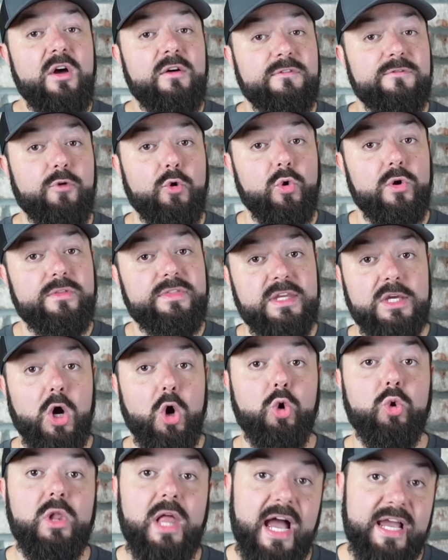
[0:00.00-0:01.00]
for the
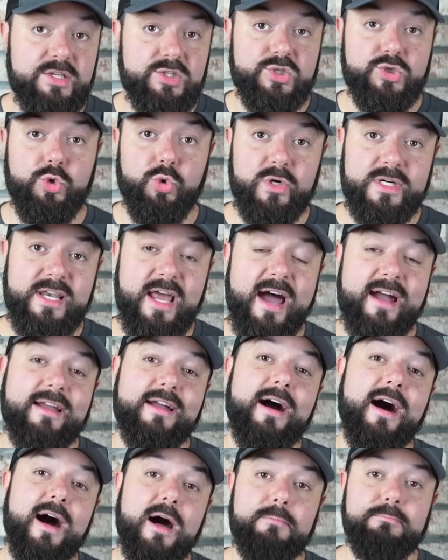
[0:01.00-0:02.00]

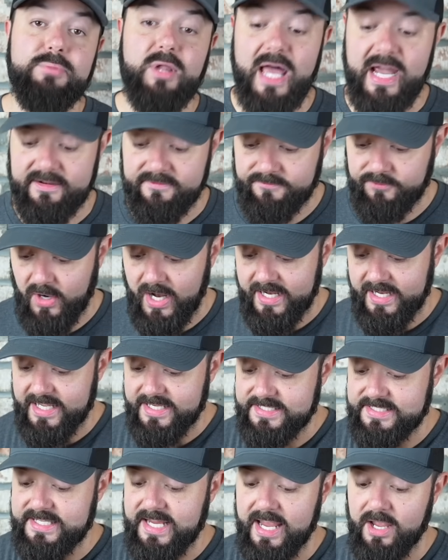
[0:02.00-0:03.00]
OlightStore.com Black
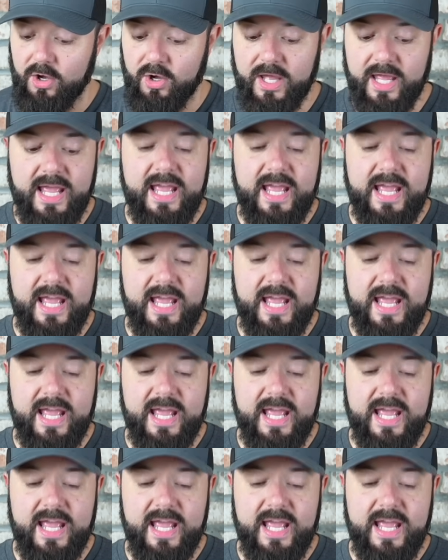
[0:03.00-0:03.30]
Friday sale.